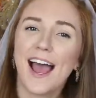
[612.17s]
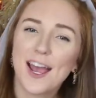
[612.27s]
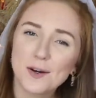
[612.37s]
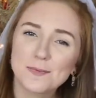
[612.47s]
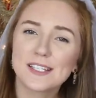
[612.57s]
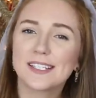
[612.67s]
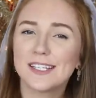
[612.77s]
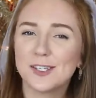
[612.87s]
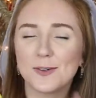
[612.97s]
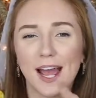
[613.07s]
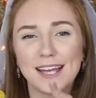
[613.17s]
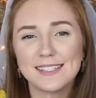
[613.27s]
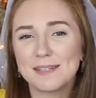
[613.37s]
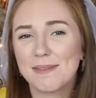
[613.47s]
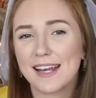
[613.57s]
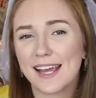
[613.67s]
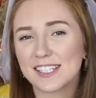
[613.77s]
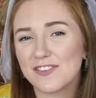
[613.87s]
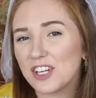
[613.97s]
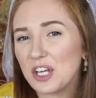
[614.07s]
I hope to see you guys in my
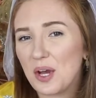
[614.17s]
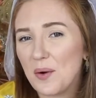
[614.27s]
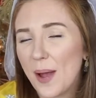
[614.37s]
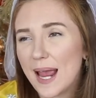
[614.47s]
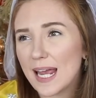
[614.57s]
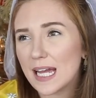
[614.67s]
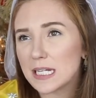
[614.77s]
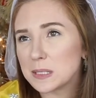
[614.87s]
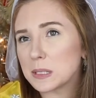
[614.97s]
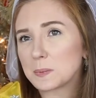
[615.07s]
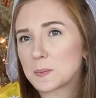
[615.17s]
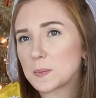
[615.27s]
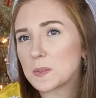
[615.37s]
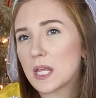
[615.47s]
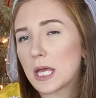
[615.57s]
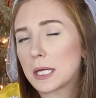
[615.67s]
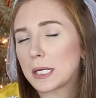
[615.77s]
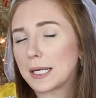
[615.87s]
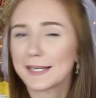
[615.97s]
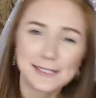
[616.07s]
next video and
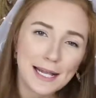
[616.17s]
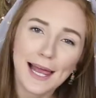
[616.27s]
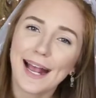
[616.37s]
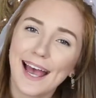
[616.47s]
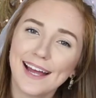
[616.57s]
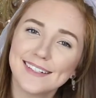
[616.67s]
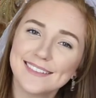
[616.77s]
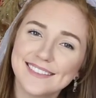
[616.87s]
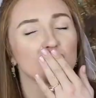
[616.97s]
that's all I got.